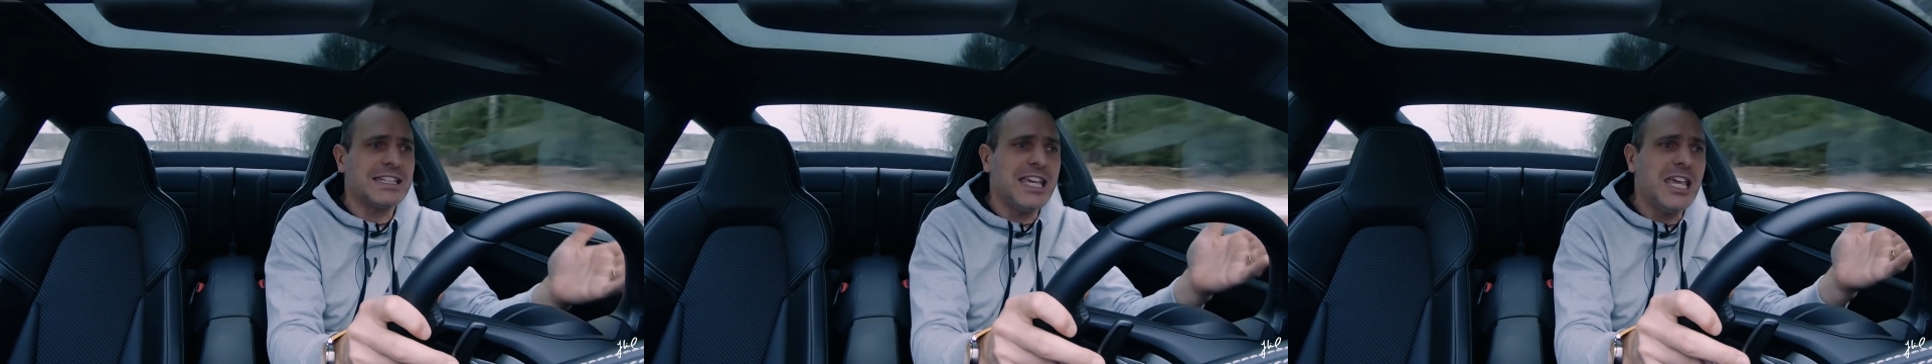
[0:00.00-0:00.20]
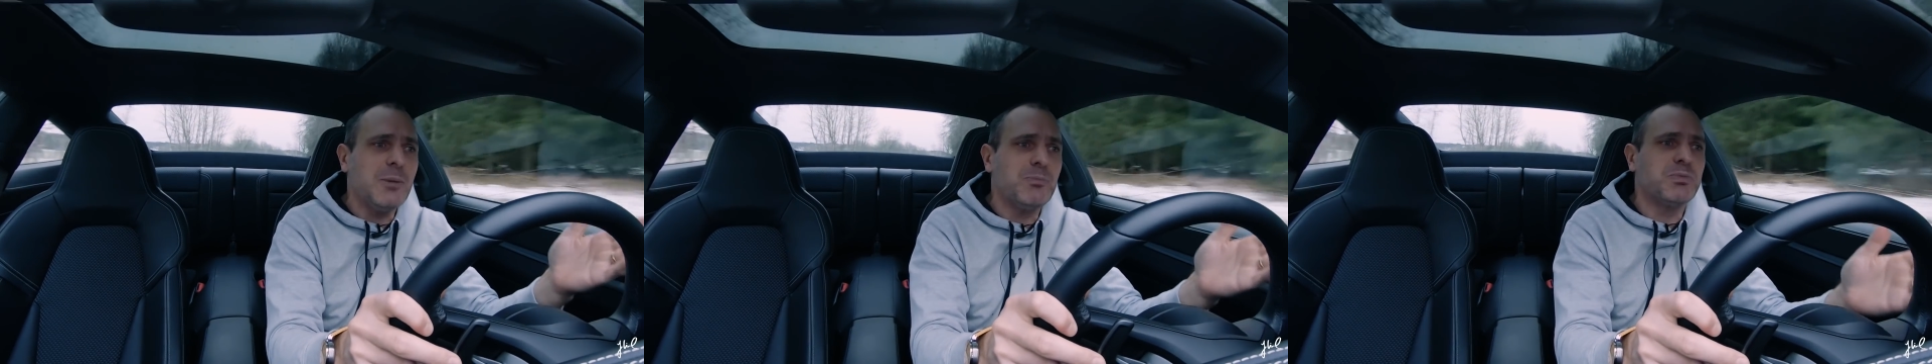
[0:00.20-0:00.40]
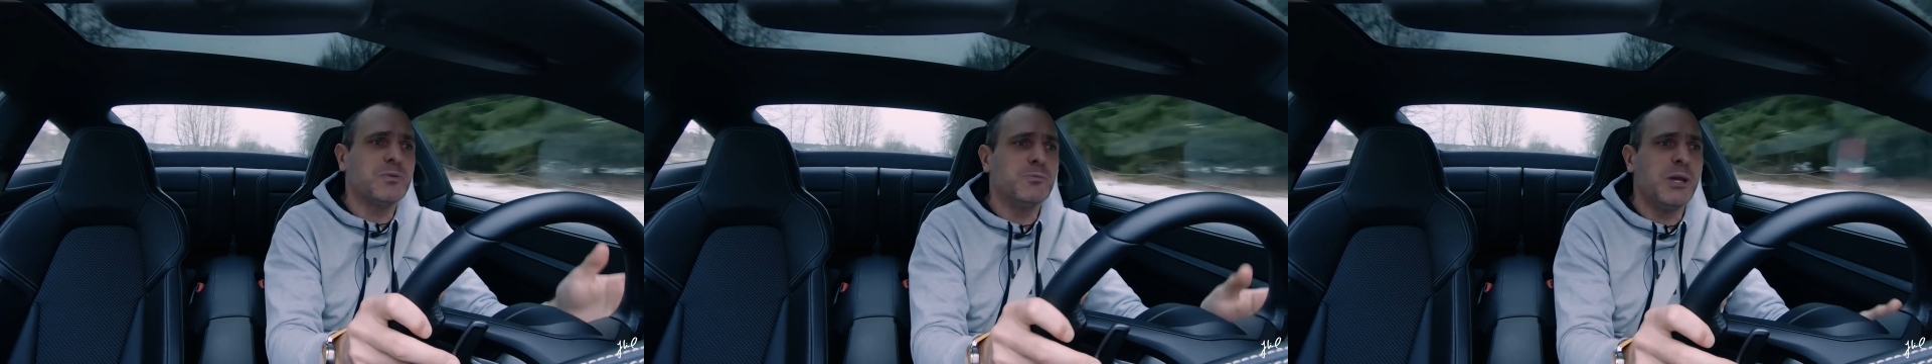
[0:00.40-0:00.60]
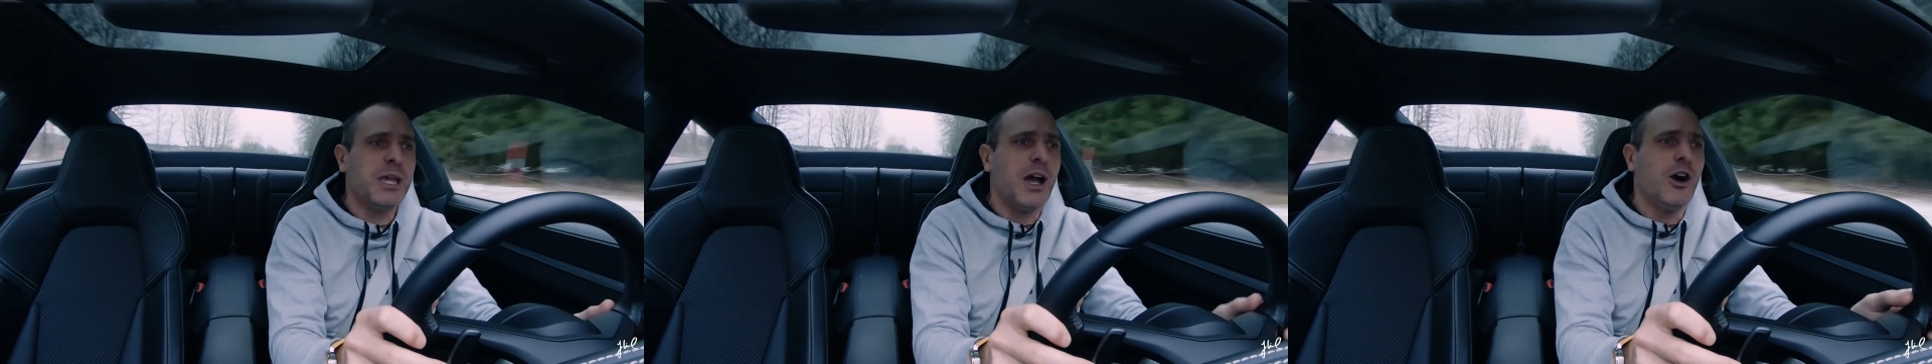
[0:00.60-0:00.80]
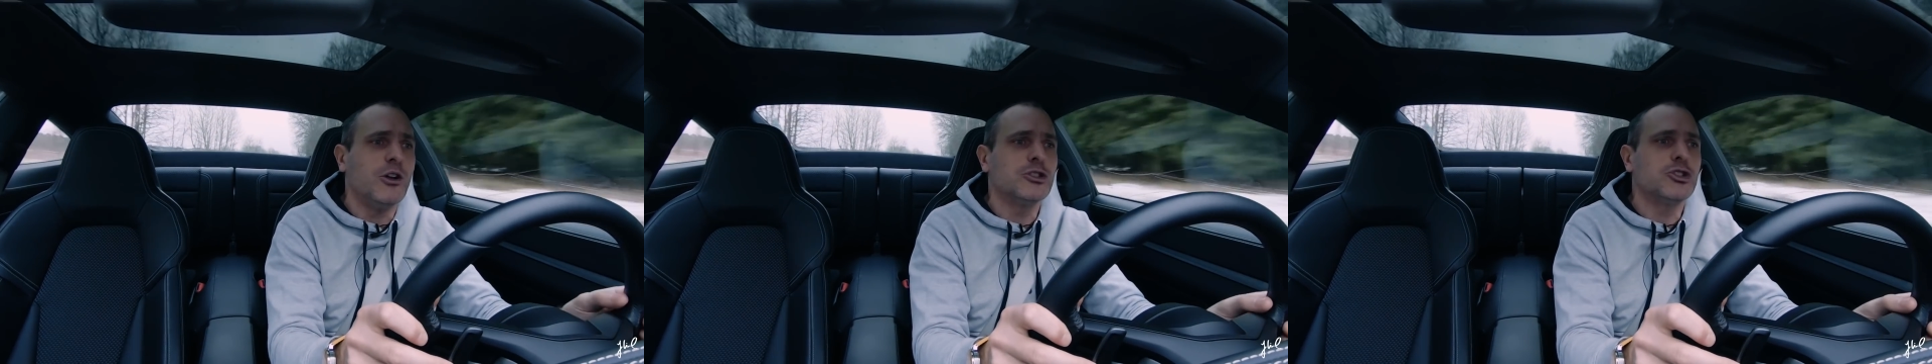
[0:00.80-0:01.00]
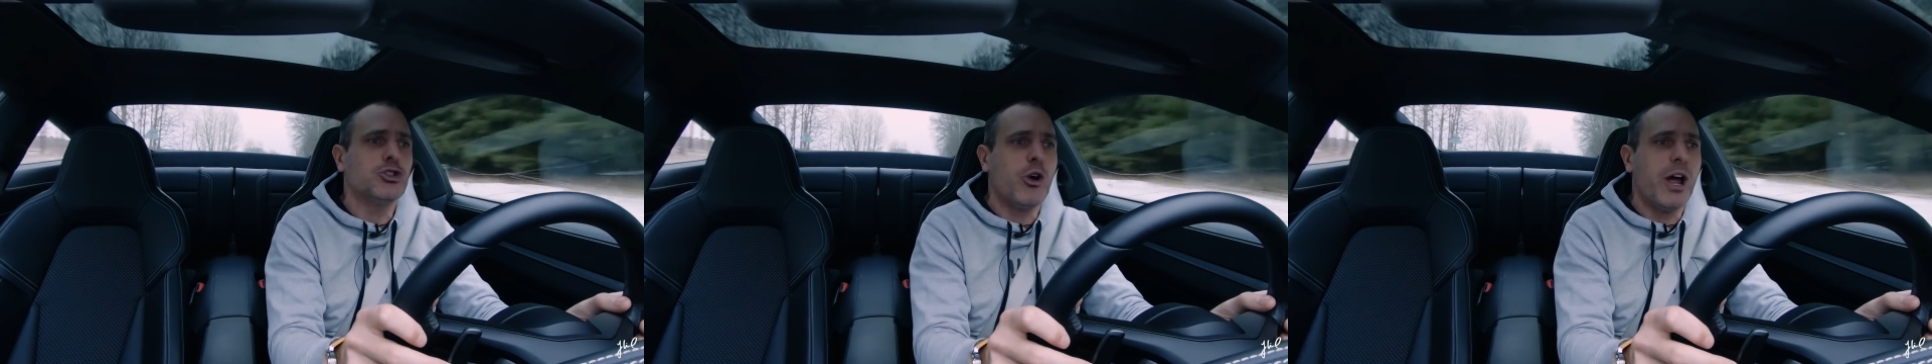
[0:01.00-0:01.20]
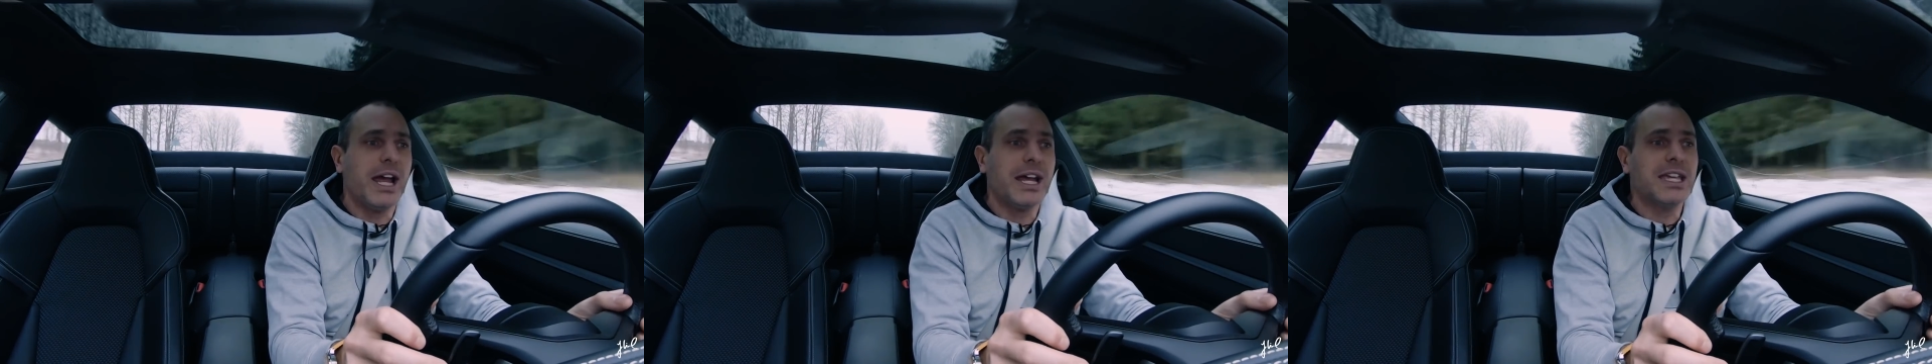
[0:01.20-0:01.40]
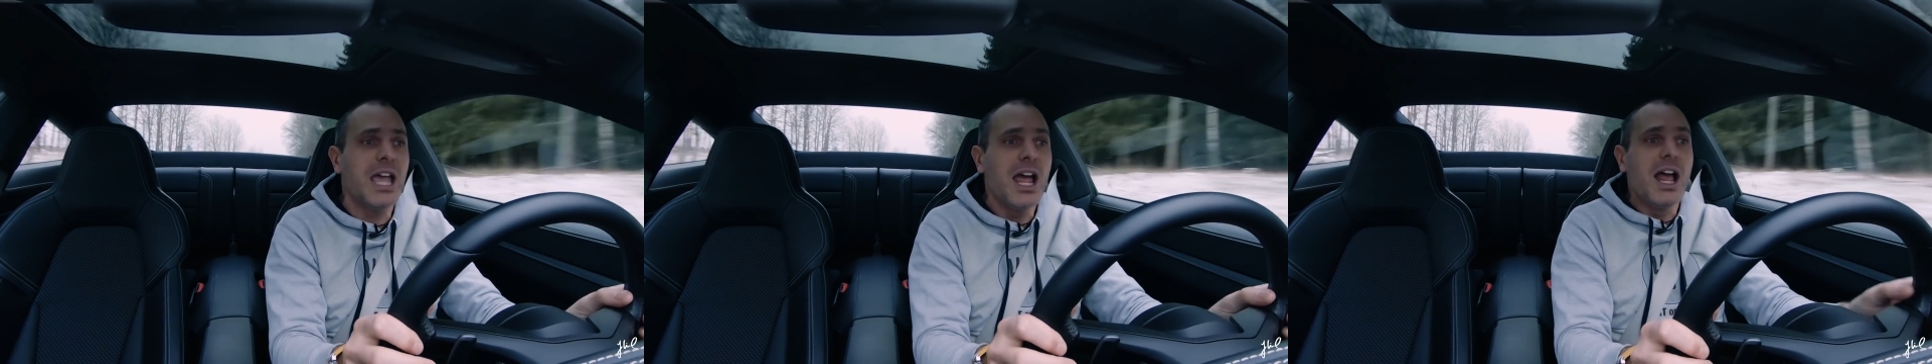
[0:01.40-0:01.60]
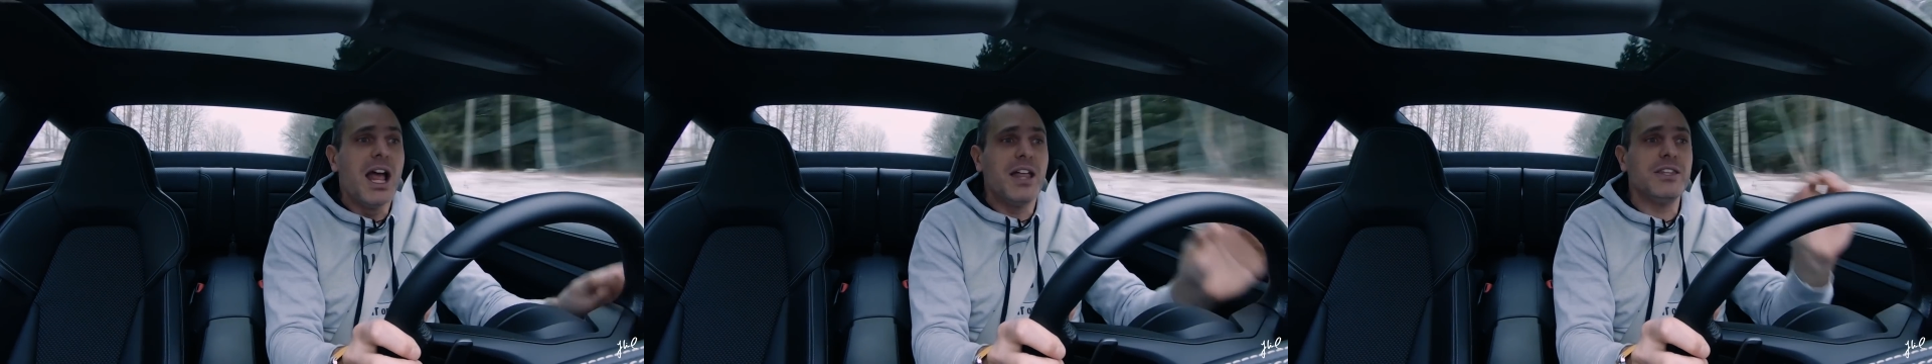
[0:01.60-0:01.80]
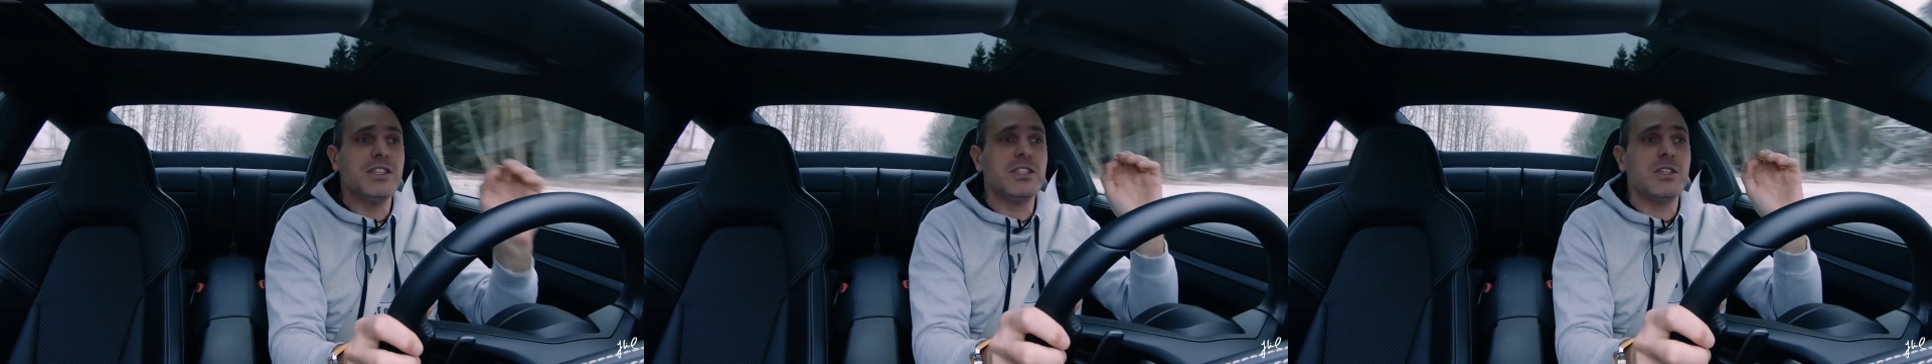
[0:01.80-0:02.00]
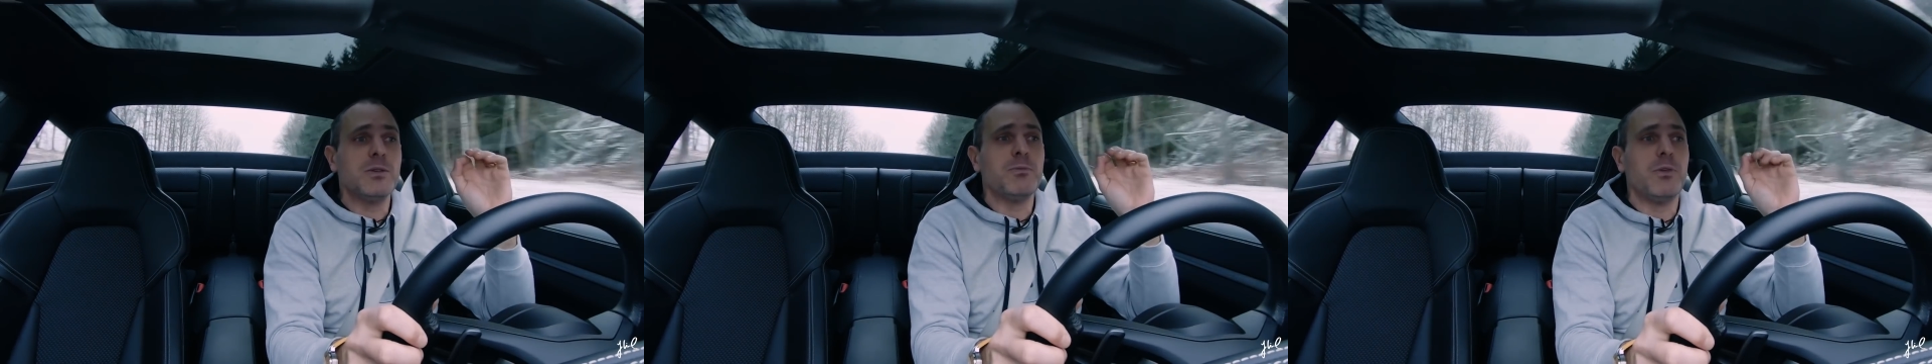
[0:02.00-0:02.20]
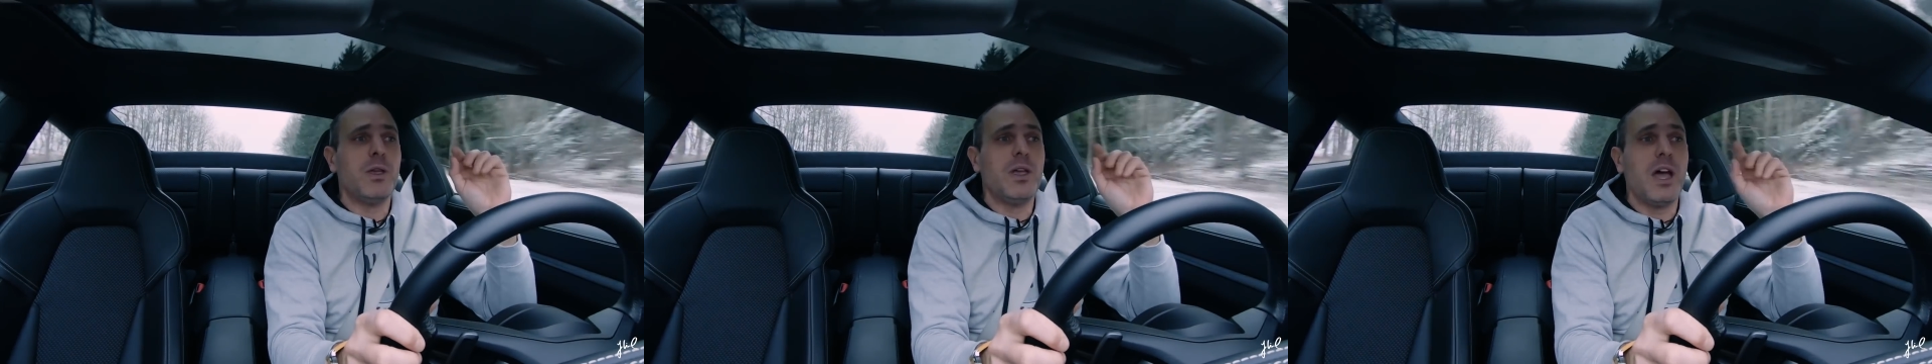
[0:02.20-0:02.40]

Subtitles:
keeps me on track. And this is